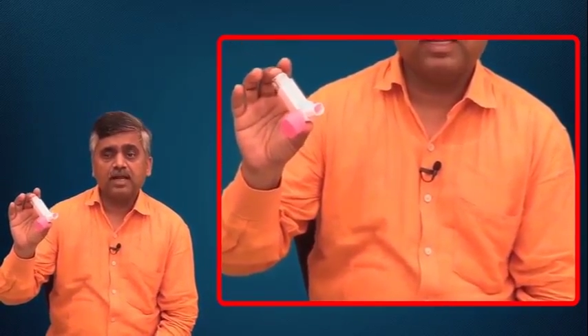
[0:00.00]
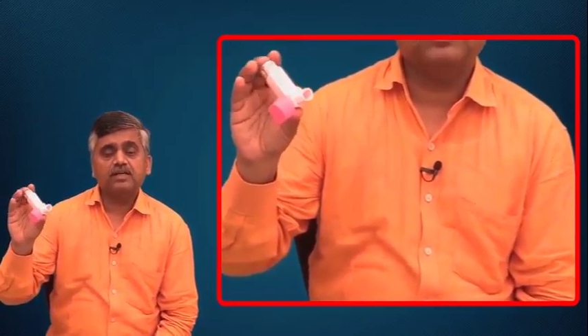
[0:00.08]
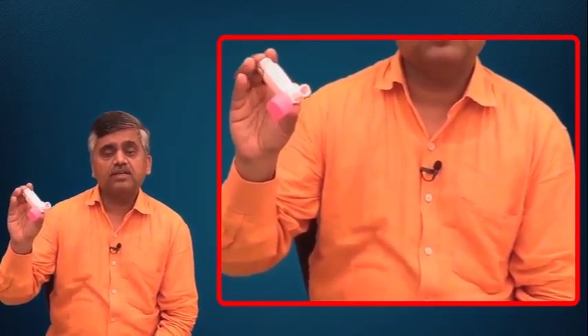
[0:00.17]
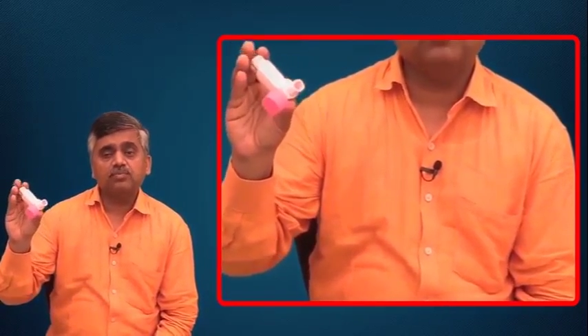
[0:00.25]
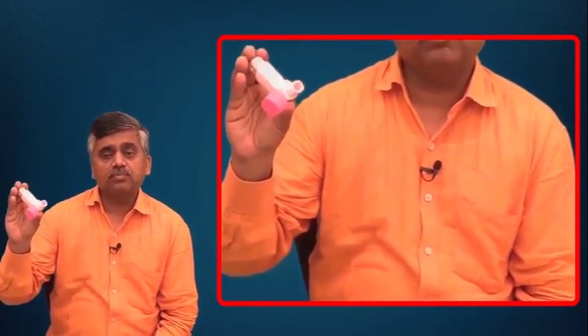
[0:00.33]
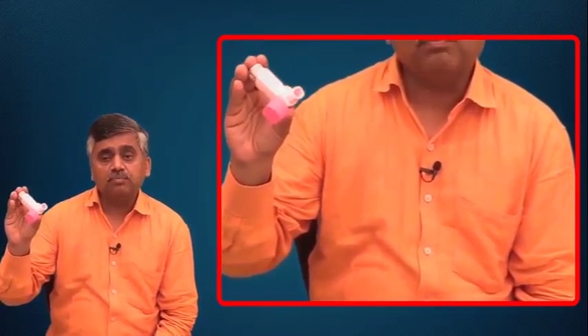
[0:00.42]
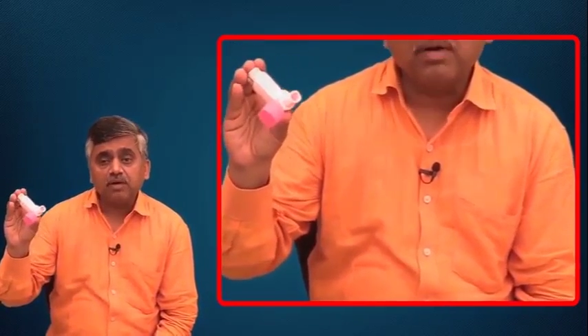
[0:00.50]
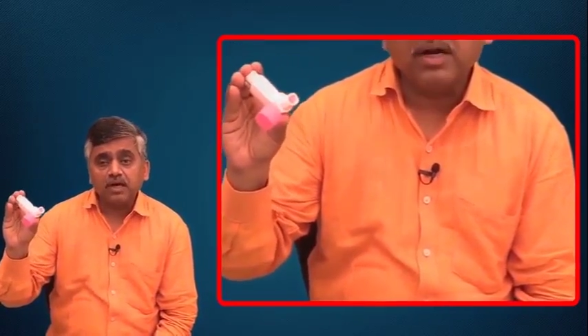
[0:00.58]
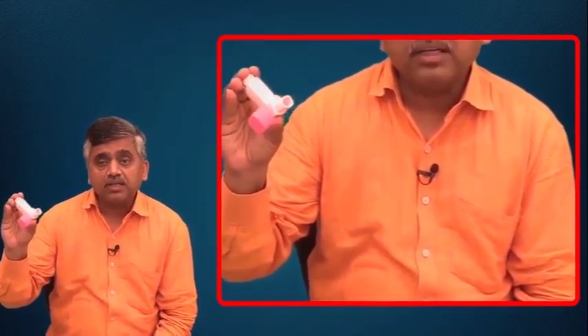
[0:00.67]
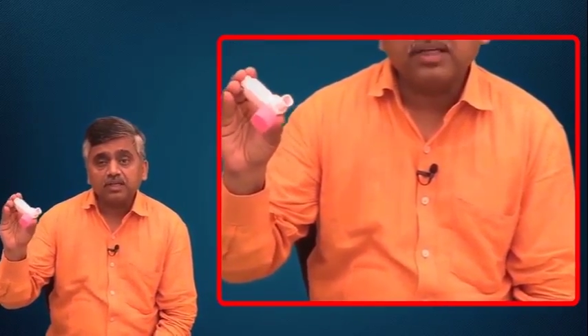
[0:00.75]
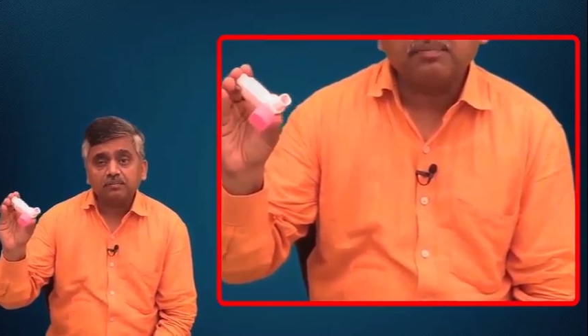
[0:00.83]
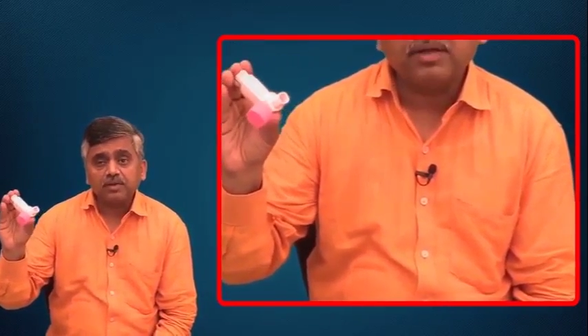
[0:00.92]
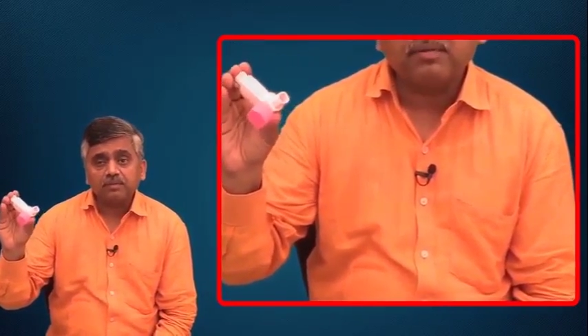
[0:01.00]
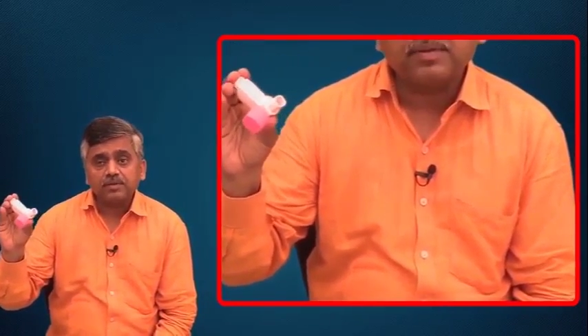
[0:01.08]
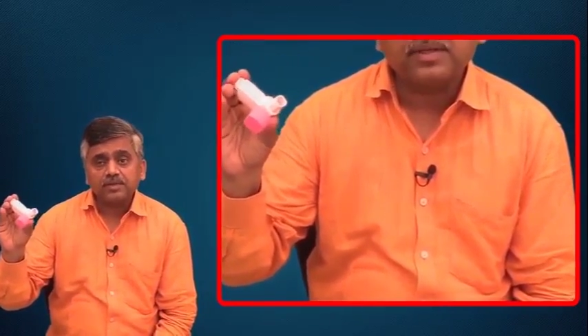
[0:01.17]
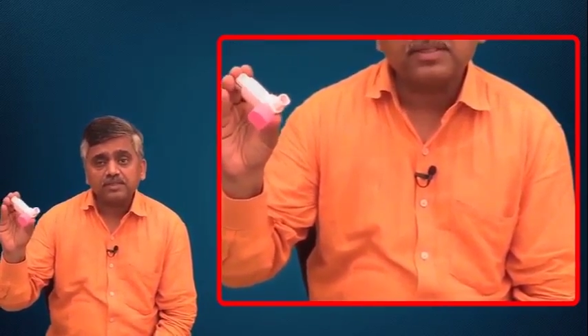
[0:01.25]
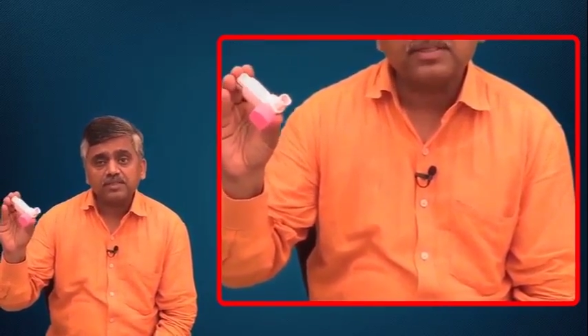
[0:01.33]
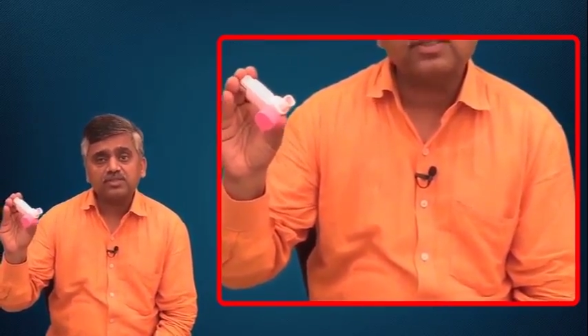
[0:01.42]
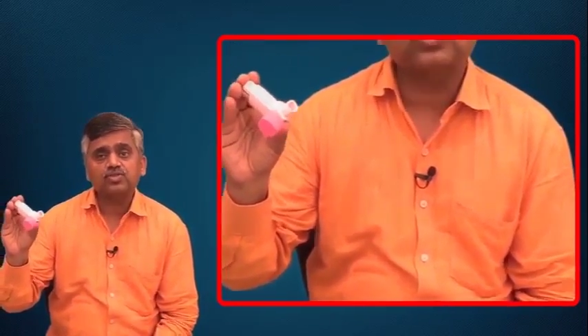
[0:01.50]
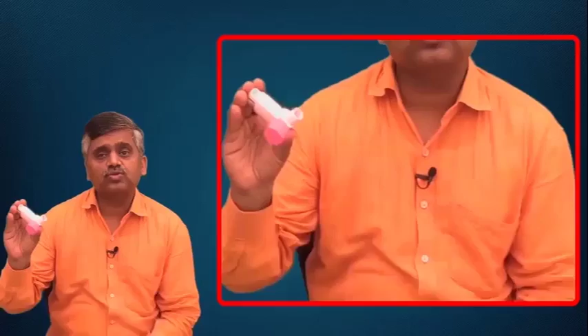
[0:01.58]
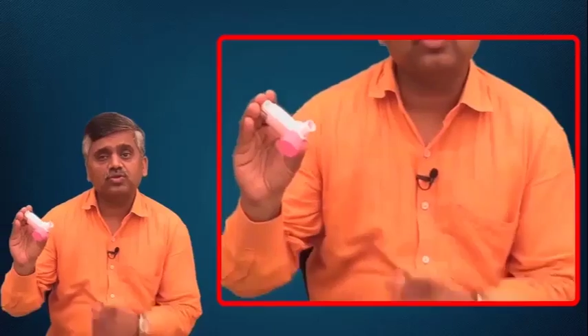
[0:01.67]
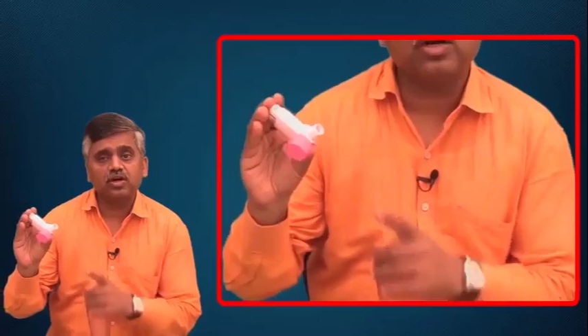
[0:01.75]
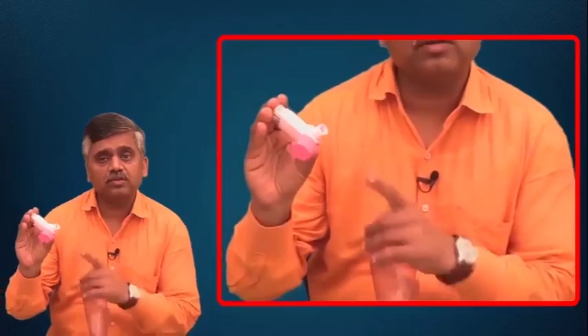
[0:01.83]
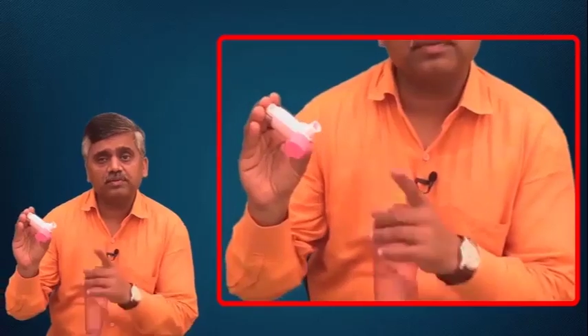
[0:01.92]
and multiple
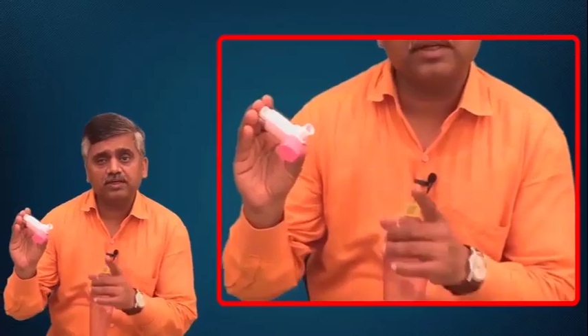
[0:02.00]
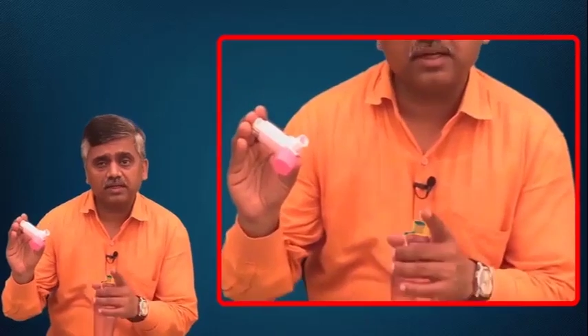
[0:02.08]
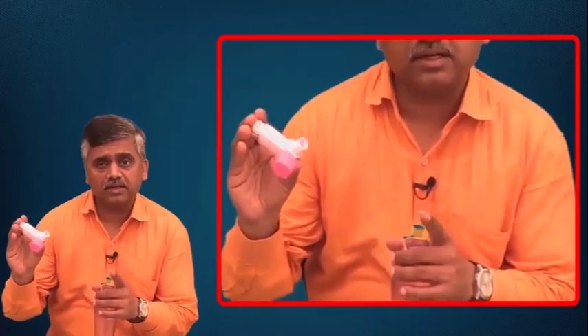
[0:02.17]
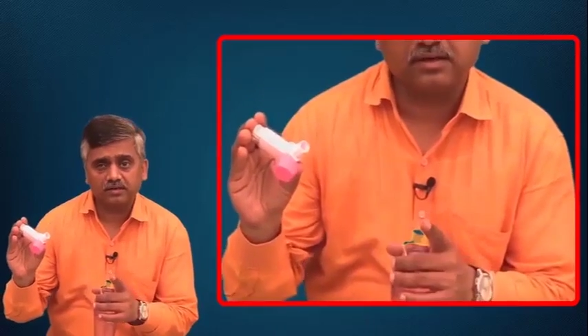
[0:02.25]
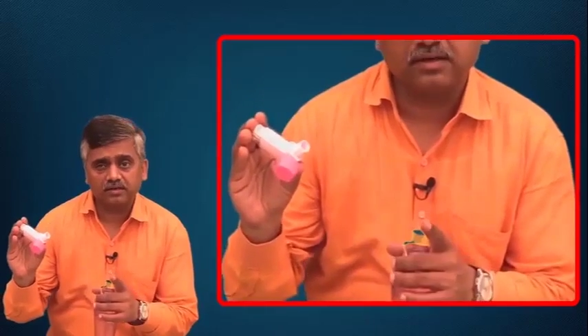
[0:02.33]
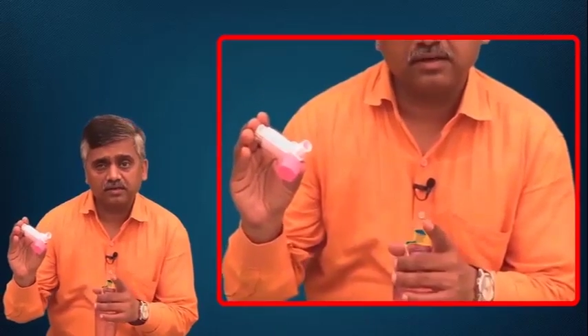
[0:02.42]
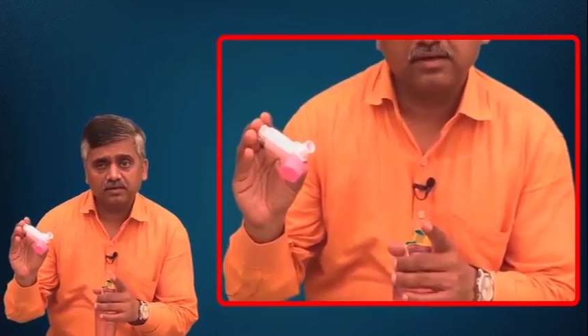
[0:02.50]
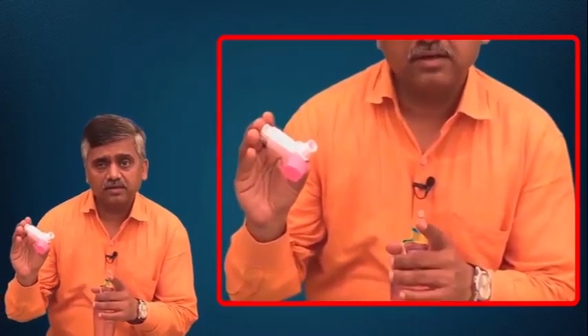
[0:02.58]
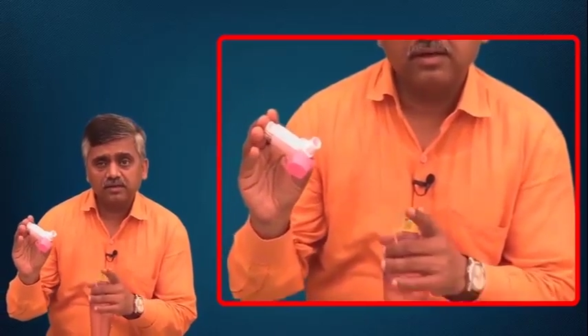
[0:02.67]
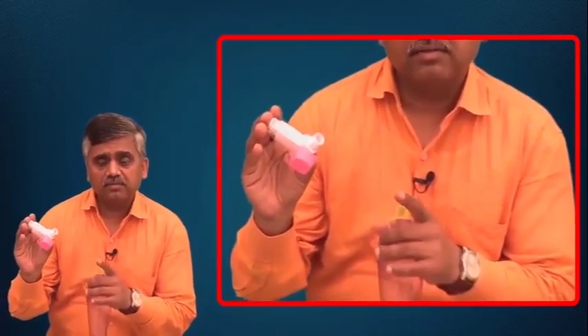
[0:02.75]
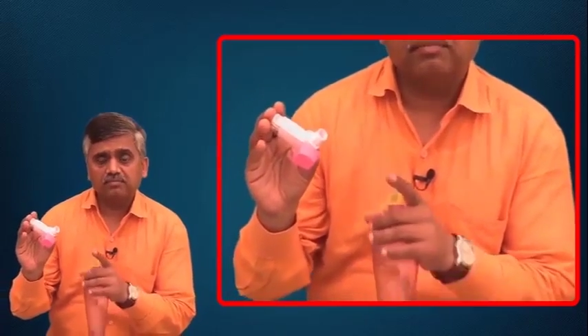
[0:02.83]
pressings should not be done,